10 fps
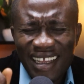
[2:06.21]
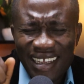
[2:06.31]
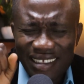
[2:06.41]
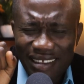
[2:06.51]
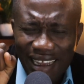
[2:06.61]

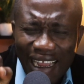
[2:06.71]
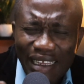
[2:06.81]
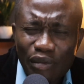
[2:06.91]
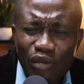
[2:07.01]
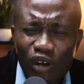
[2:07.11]
In
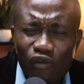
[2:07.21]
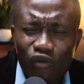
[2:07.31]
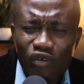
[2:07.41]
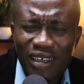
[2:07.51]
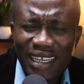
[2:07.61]
time
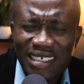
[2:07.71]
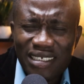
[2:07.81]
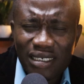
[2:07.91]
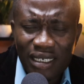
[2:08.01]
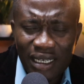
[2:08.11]
of
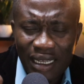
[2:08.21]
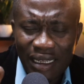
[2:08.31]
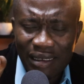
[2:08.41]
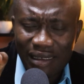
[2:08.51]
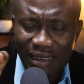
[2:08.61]
need,
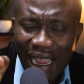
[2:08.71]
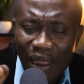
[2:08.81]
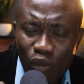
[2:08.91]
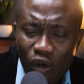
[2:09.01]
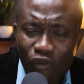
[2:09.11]
in
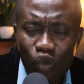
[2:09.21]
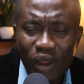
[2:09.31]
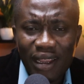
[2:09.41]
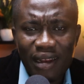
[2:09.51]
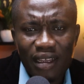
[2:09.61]
time of
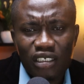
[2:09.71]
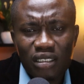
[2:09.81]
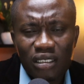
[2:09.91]
weakness,